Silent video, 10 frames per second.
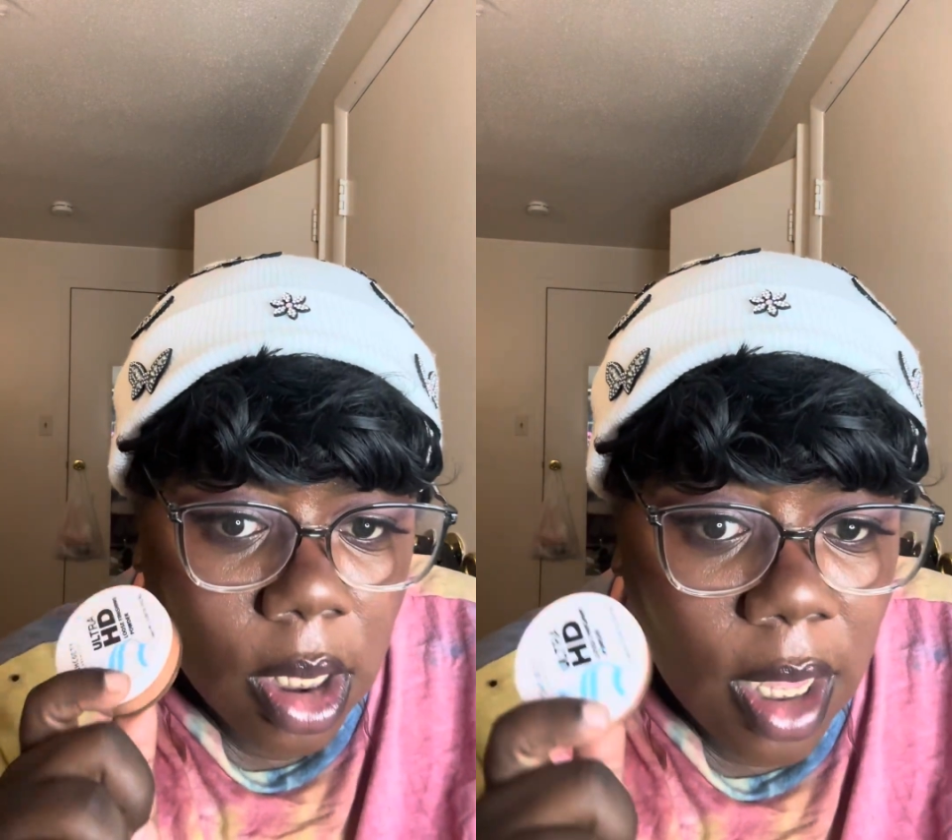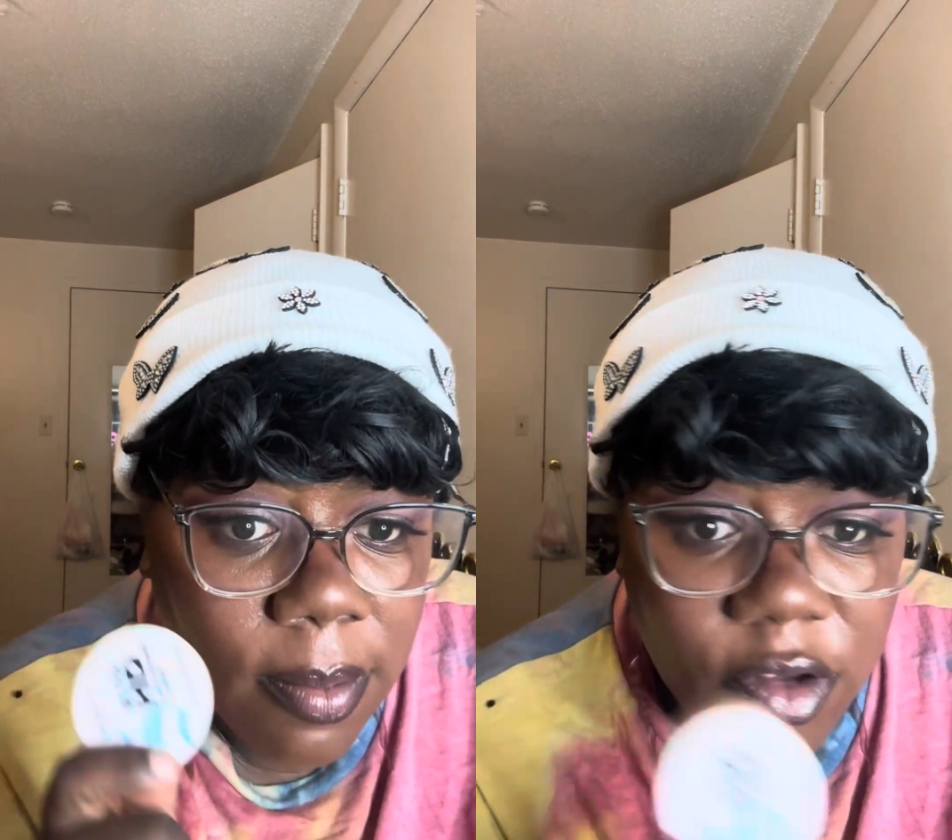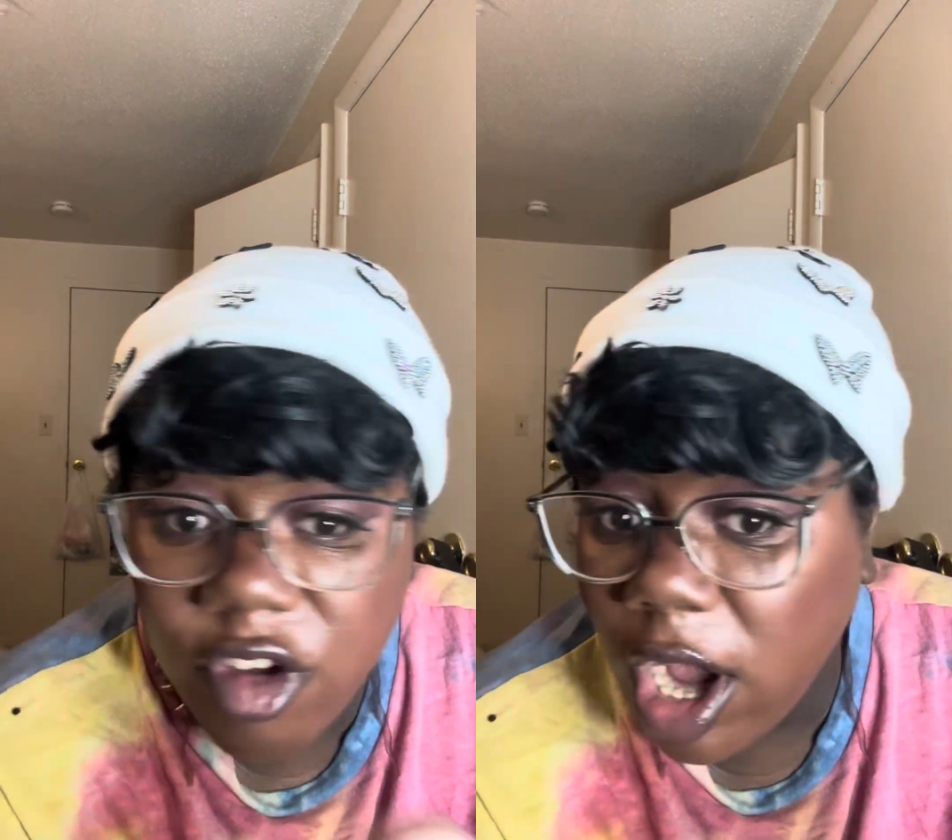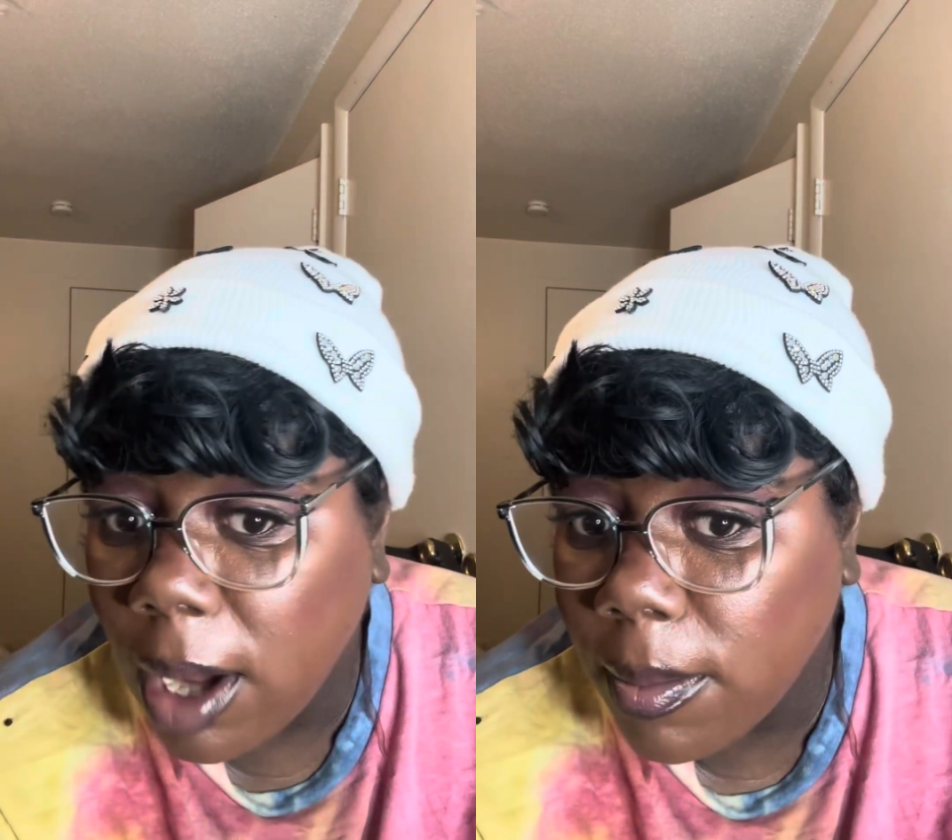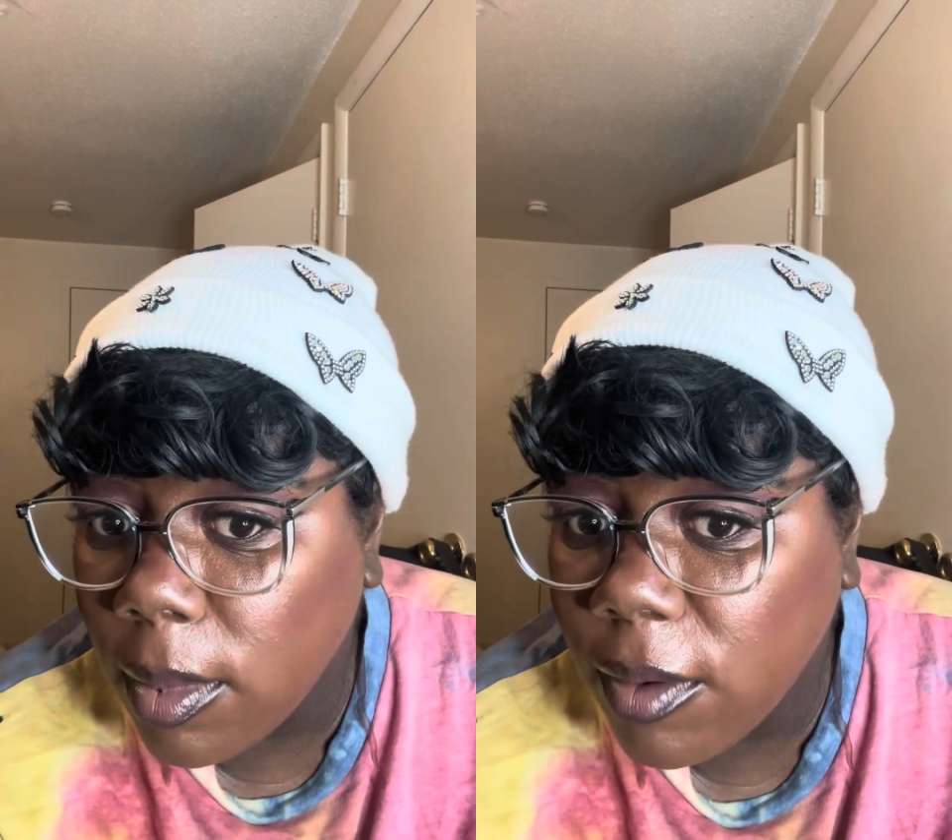keep the
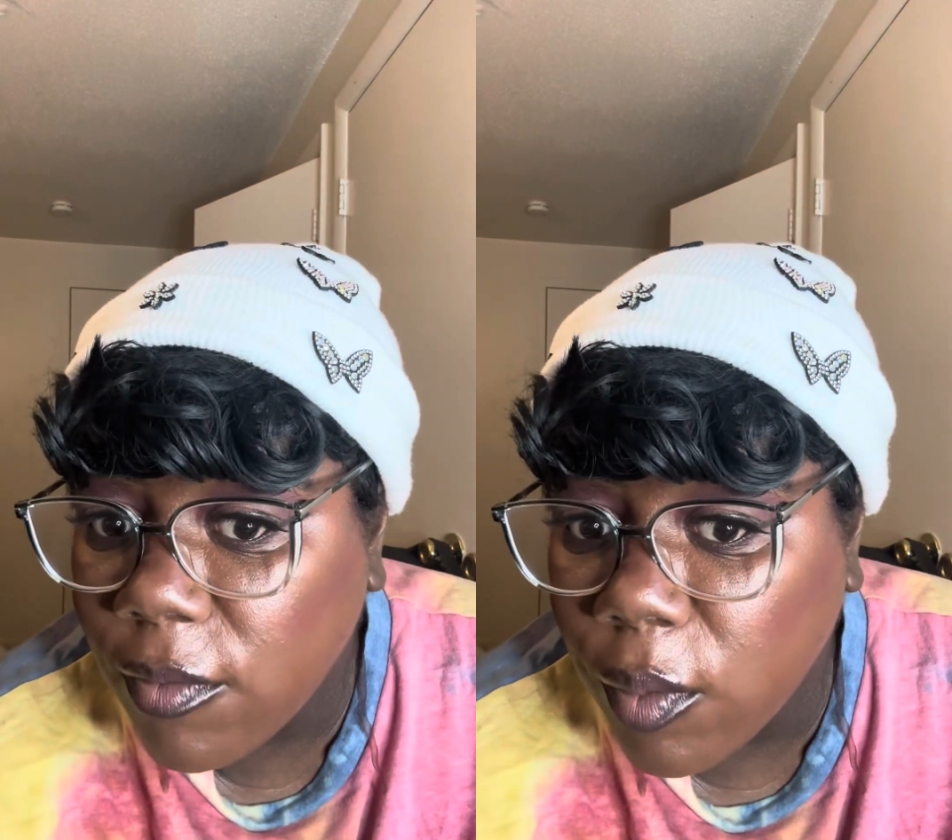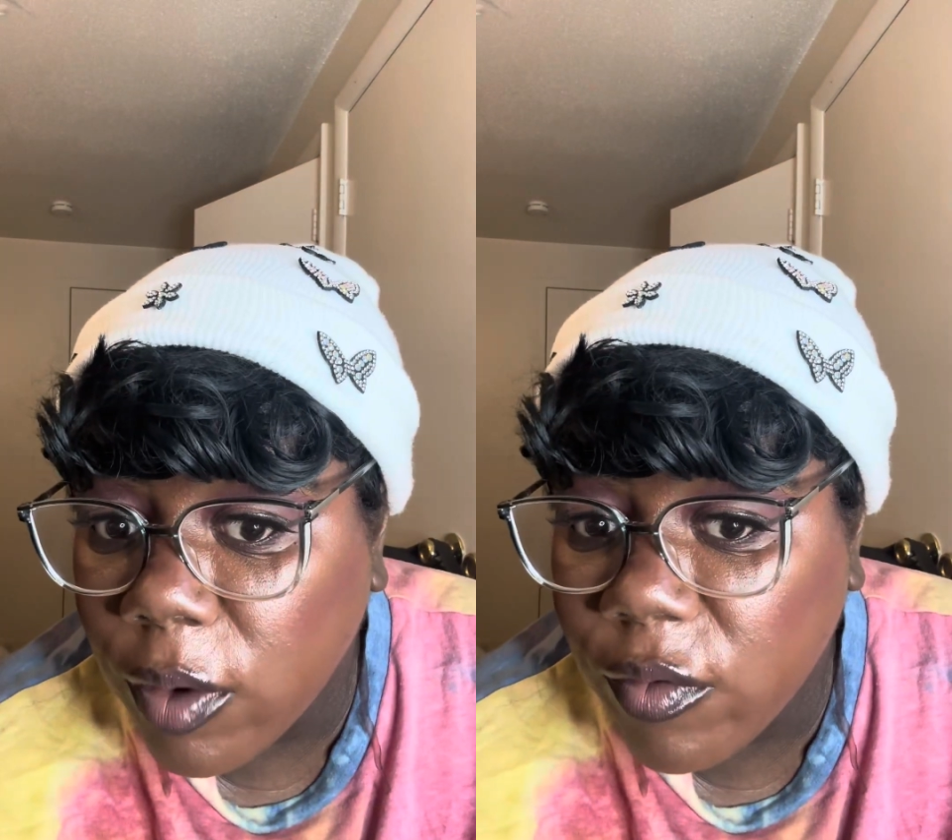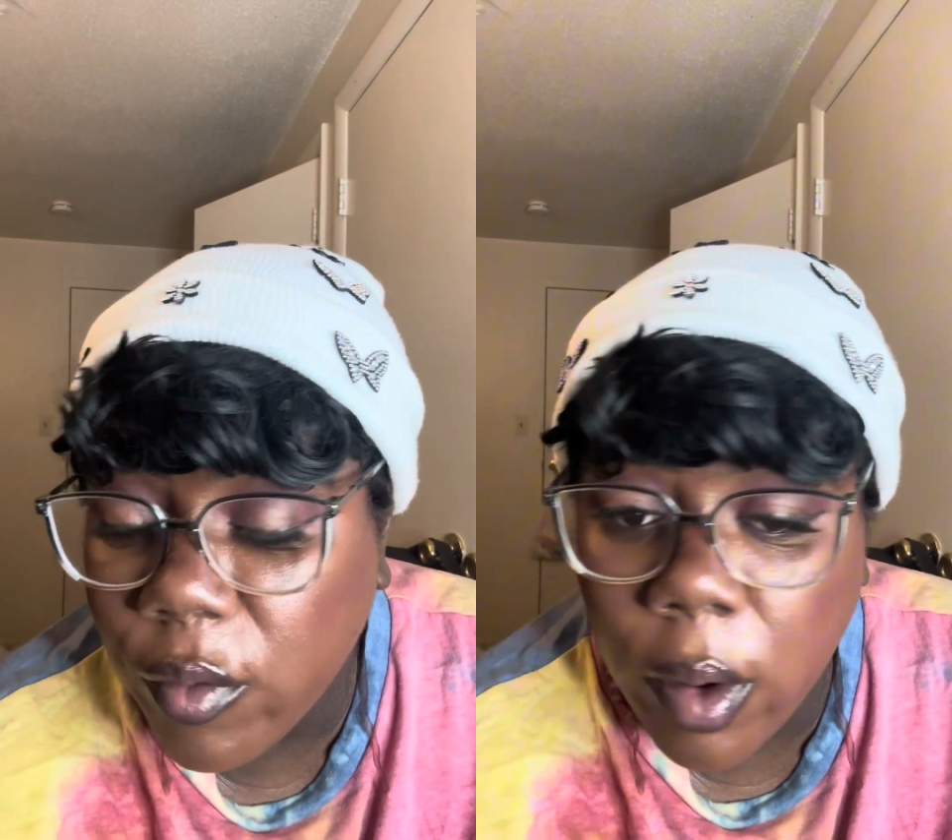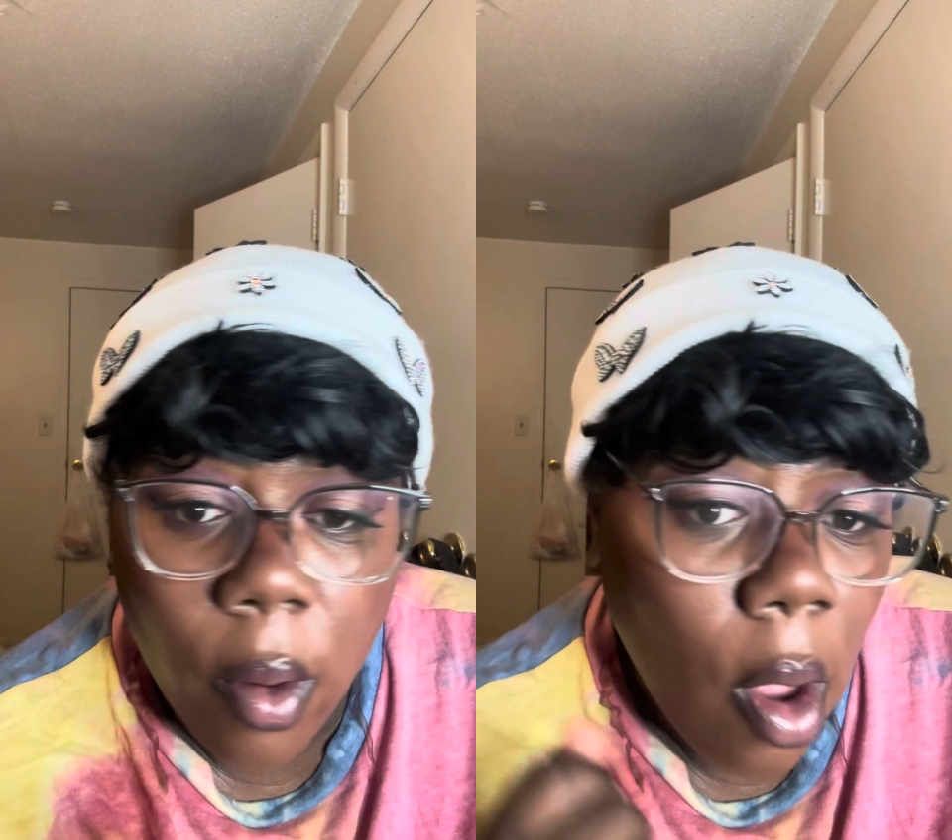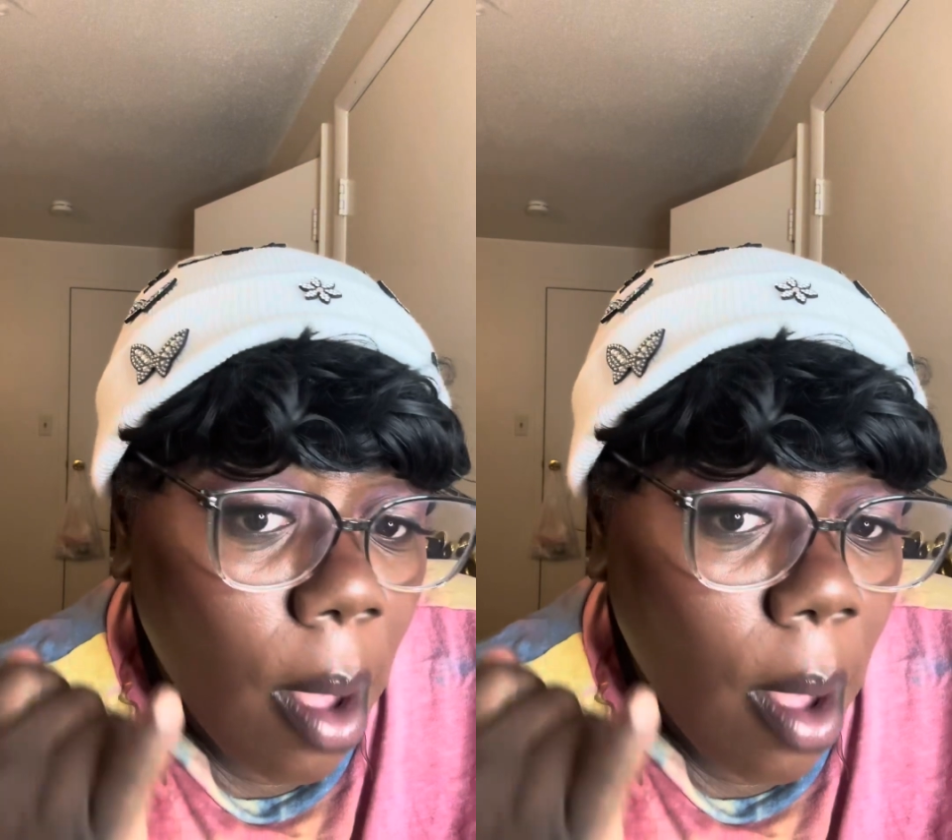job for real.